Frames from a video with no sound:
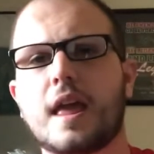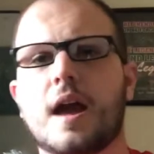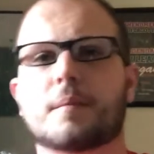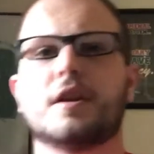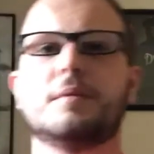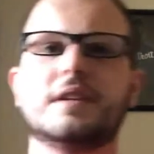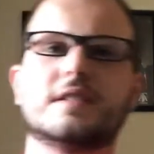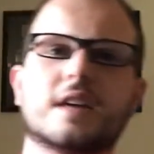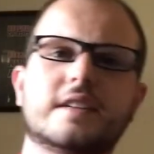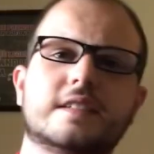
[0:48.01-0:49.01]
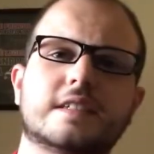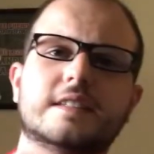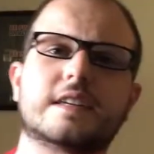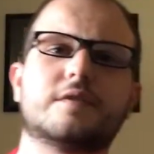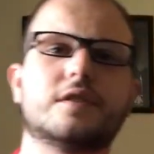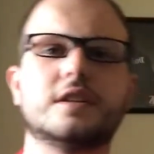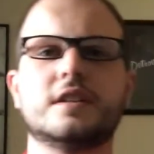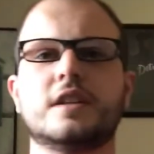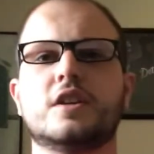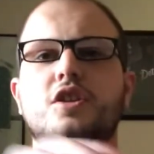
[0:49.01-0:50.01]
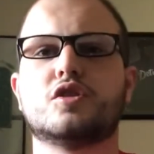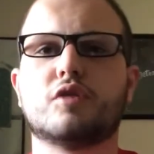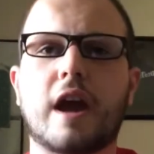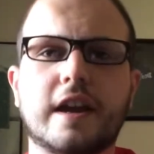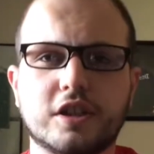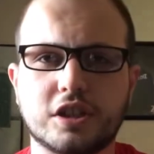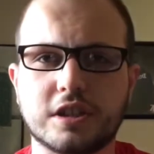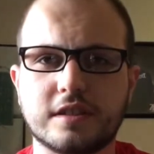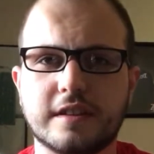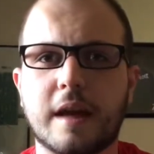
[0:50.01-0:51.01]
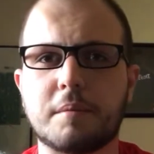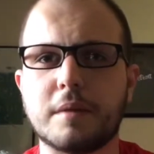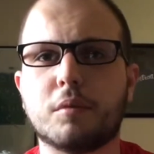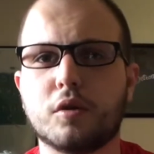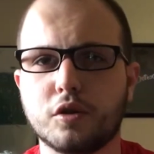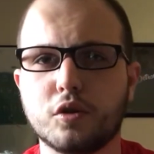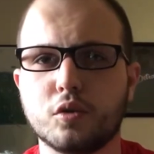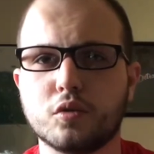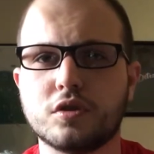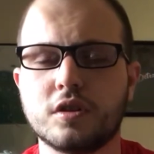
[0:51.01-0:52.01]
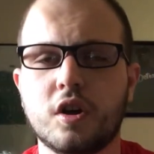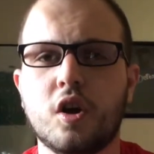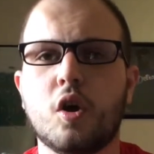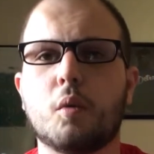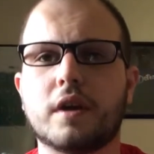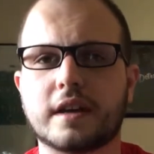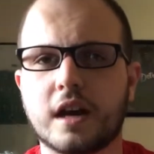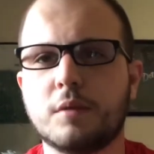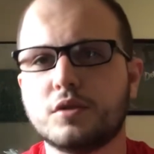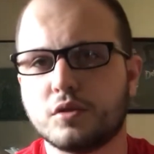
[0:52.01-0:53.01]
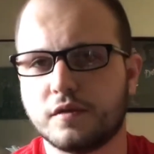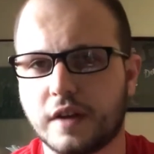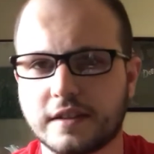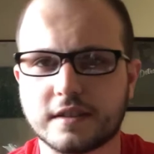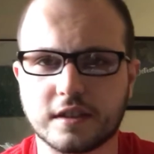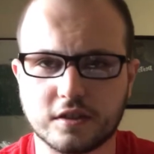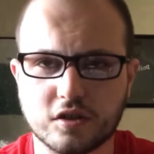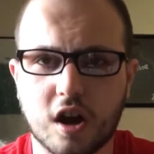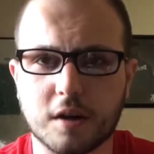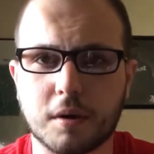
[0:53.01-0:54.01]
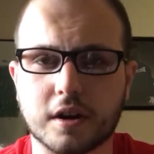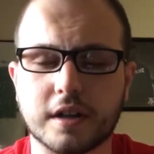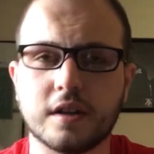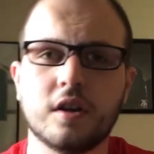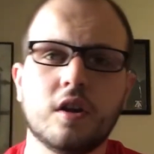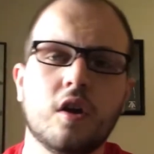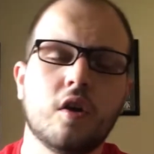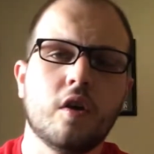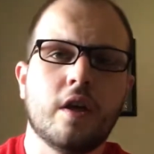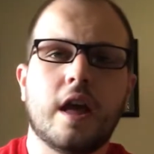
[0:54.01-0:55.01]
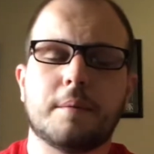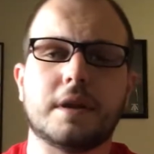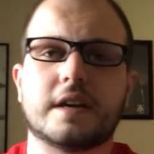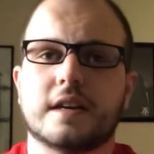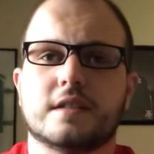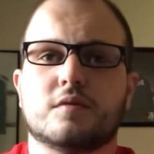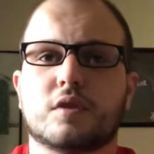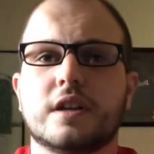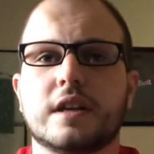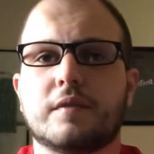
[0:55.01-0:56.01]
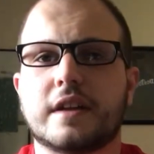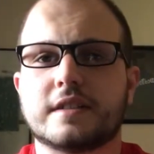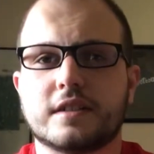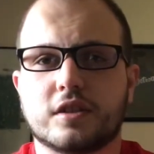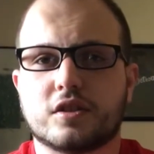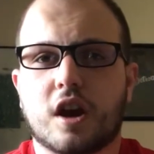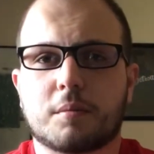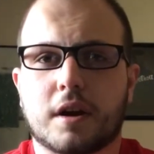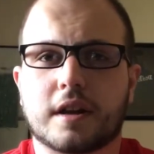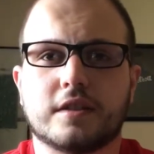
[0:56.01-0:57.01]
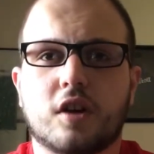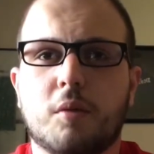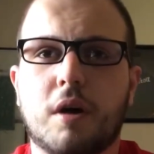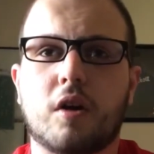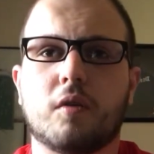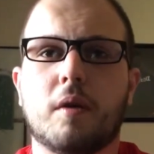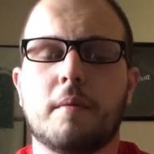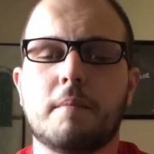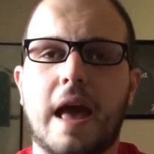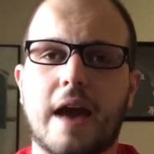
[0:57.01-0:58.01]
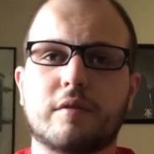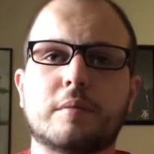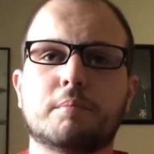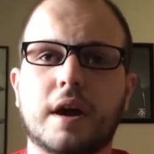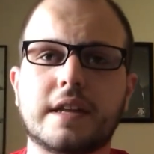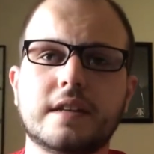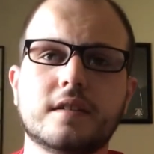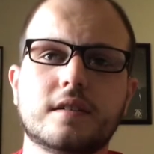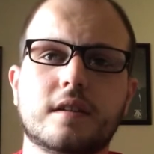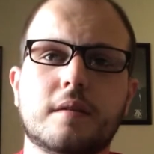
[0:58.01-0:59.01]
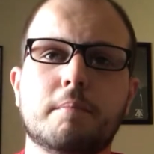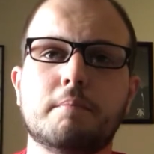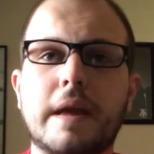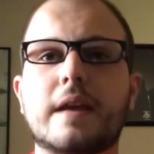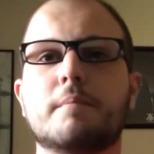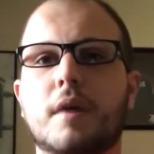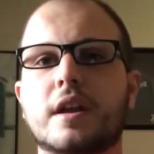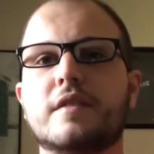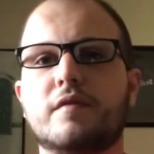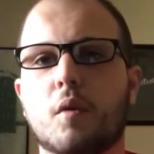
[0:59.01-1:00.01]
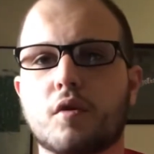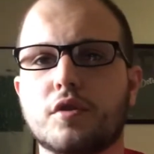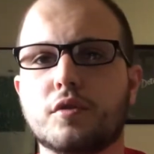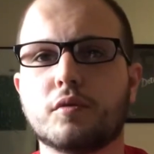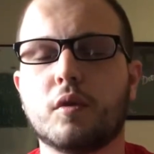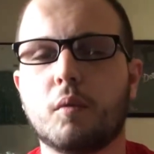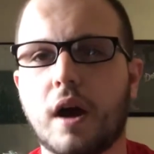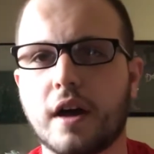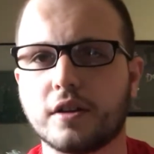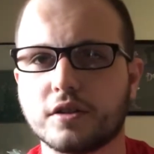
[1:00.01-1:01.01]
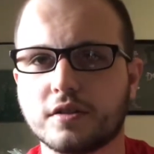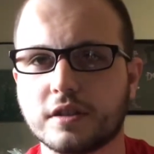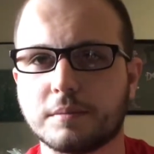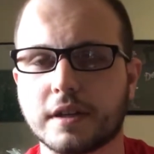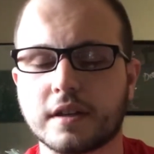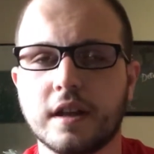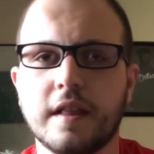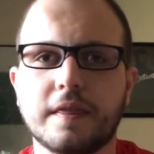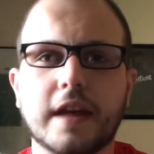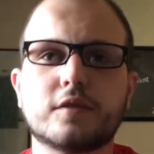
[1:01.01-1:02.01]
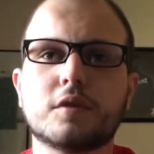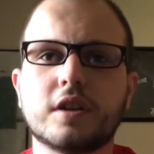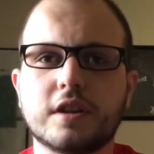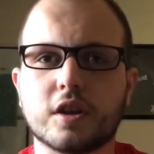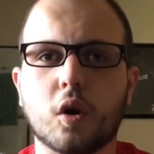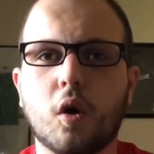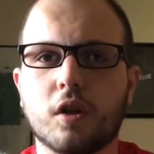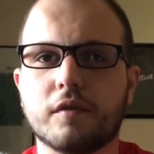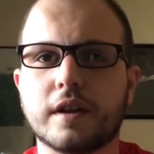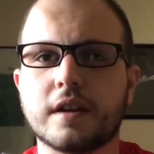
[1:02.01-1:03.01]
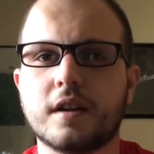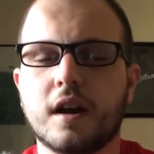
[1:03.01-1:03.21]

I'm going to be discussing different strategies that people use when it comes to investing in the stock market. Because really investing in the stock market is all about having money make money for you while you're sleeping. That's really the goal of it.